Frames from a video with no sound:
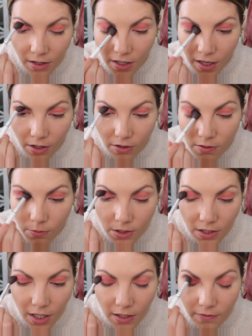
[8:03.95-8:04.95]
like how this
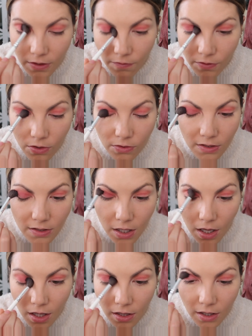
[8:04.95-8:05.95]
one kind of diffuses the
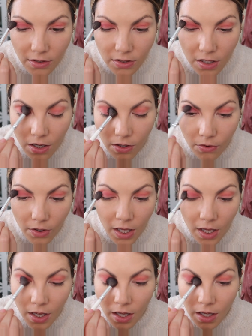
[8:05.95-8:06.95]
color, so
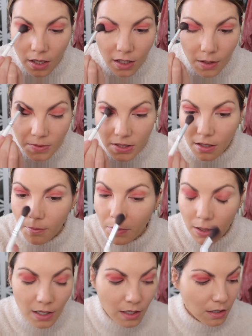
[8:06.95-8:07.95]
it keeps it a
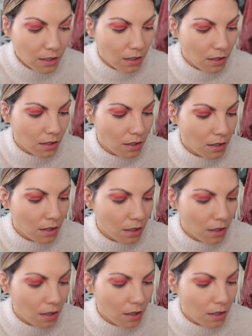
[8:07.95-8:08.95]
bit
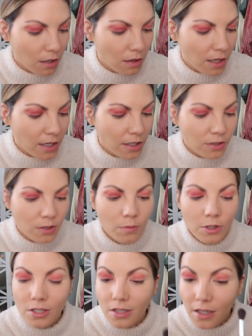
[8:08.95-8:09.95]
lighter, so
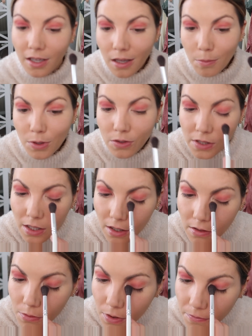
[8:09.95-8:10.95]
we're just gonna keep using
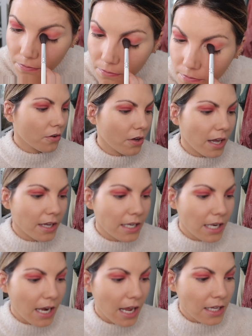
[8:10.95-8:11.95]
this one. Okay,
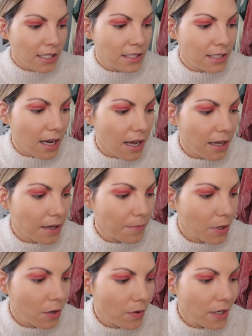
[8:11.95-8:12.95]
next I
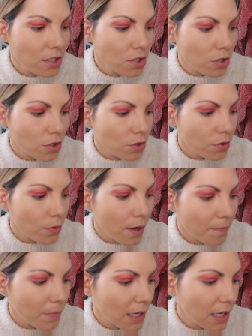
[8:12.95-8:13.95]
am going to
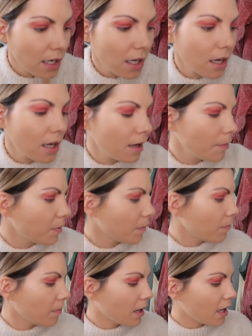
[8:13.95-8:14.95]
pick up
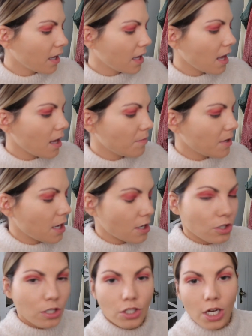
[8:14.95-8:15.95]
my
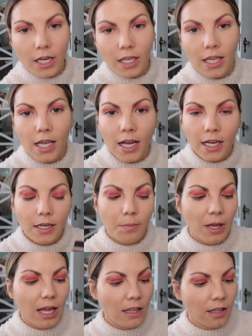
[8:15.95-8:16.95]
ABH Jackie Aina
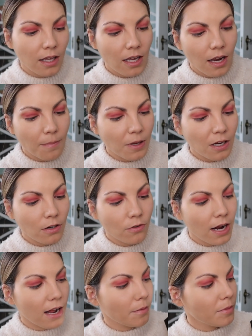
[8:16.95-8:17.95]
palette, and I'm gonna
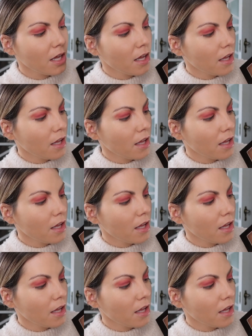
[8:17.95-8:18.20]
grab